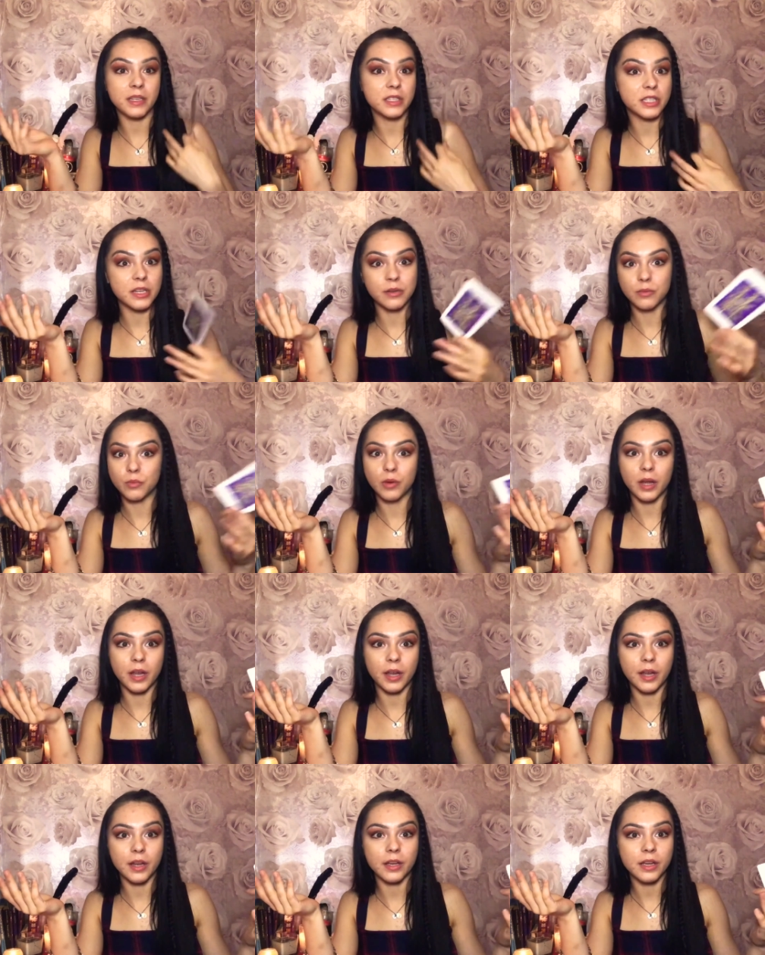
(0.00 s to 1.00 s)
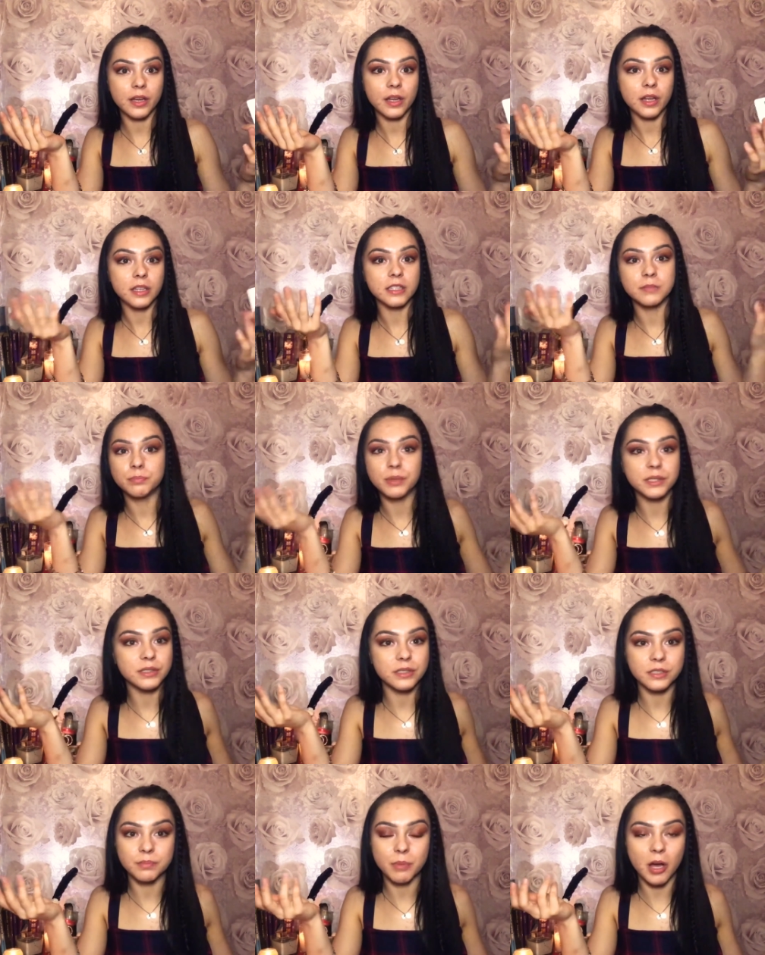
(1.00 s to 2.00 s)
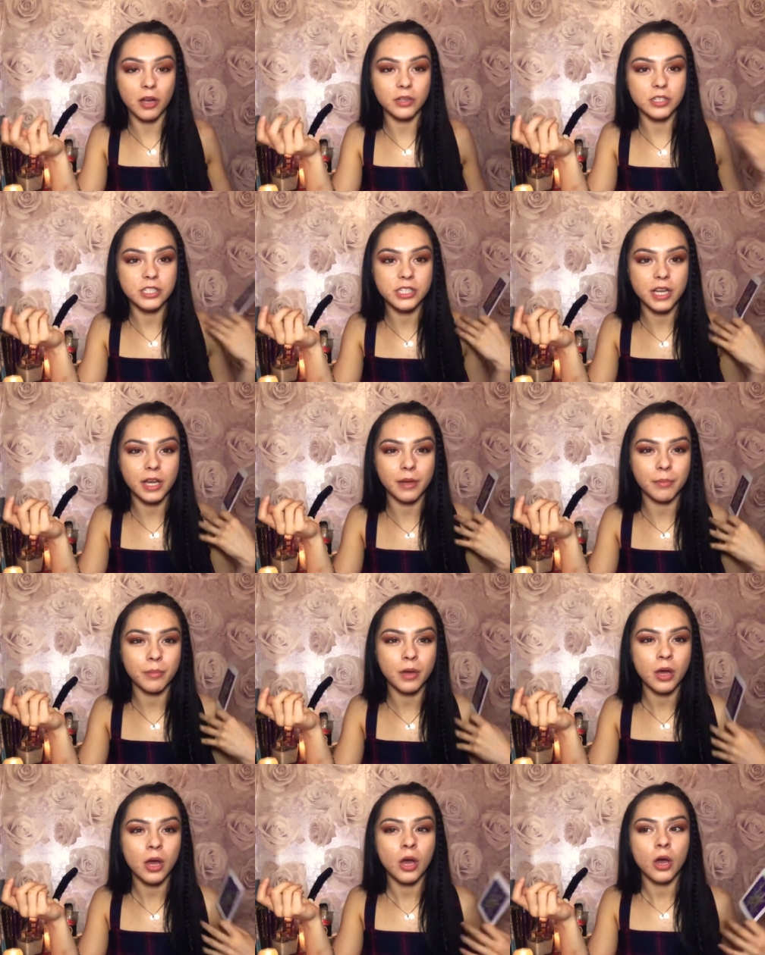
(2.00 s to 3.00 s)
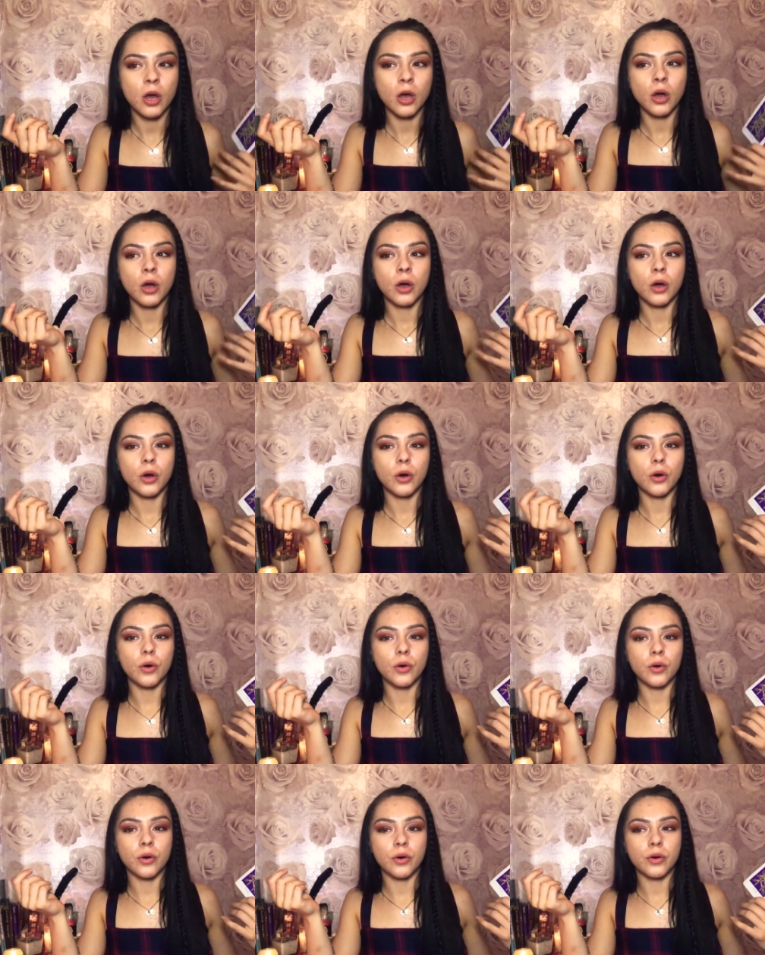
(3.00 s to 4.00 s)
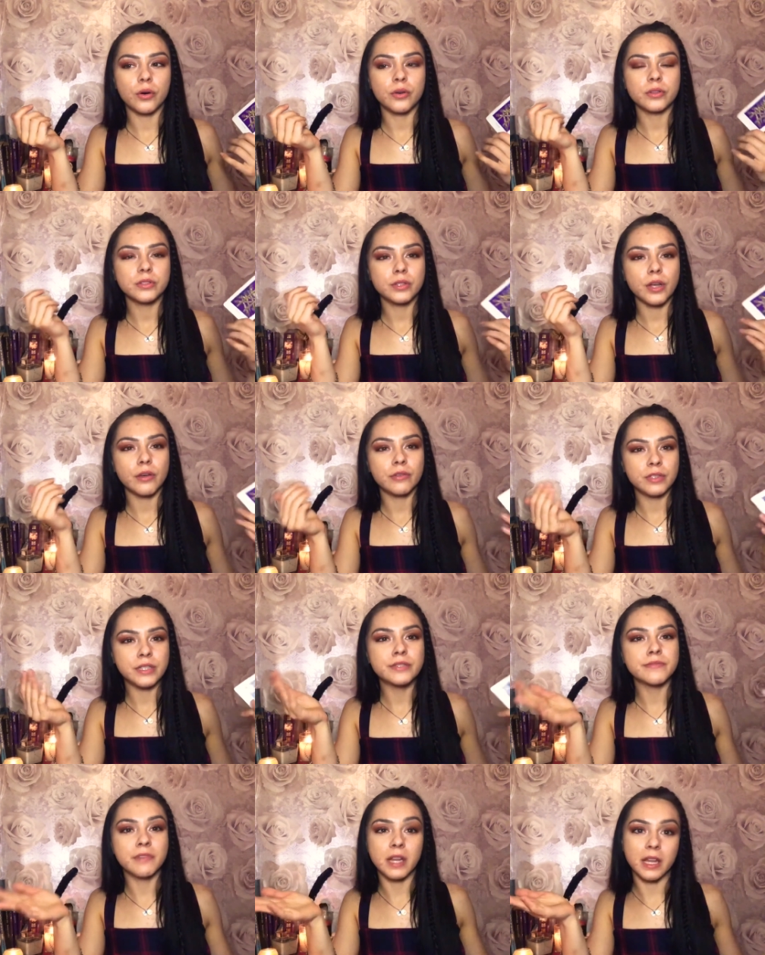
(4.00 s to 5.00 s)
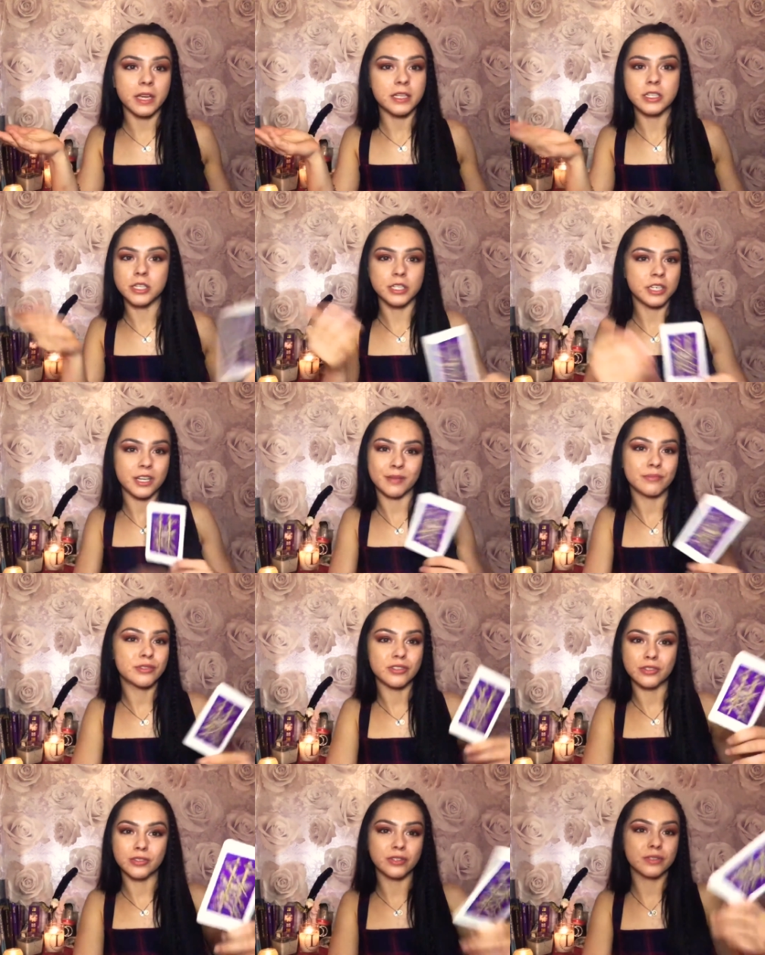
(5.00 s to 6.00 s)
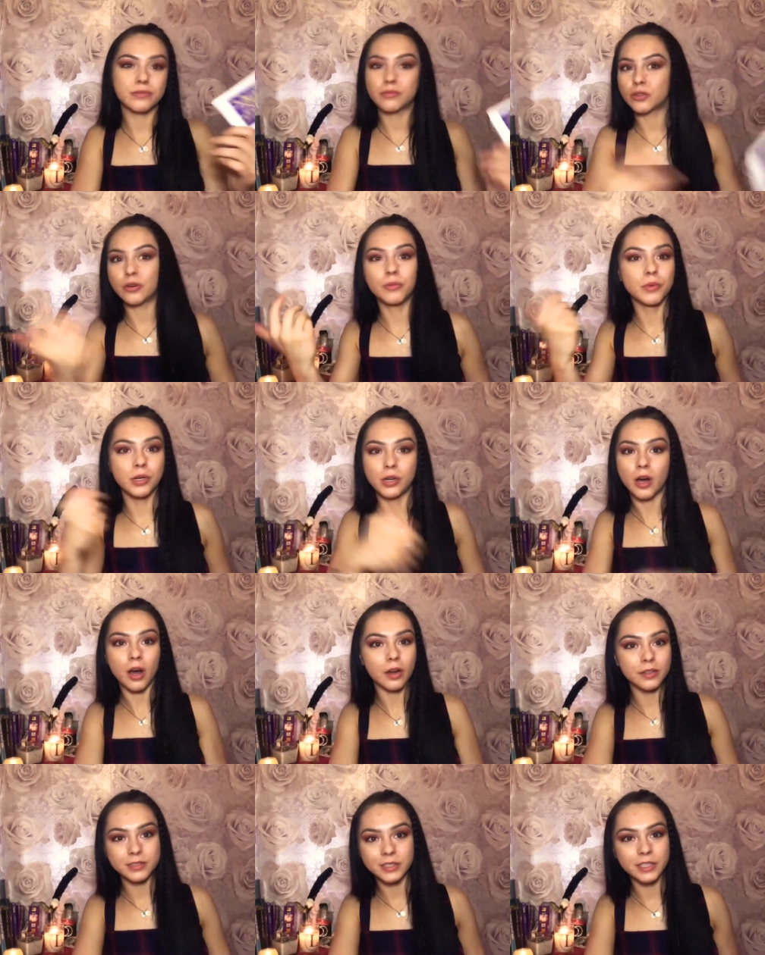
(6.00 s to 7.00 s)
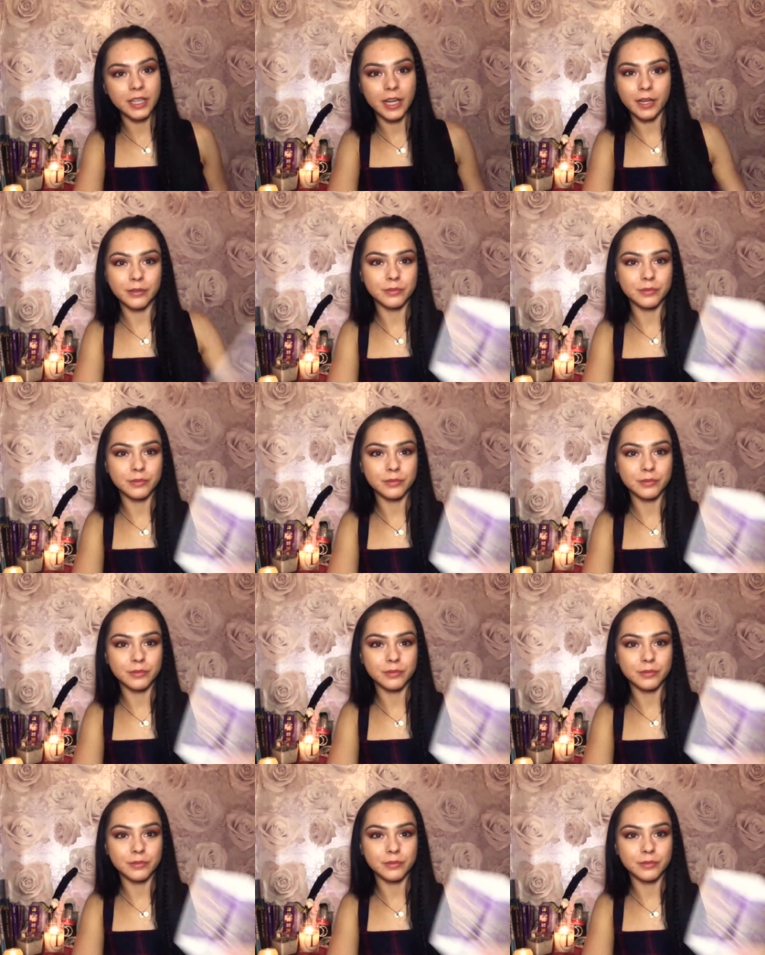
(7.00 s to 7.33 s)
didn't work, this business partnership, or this relationship's just come and gone, you know?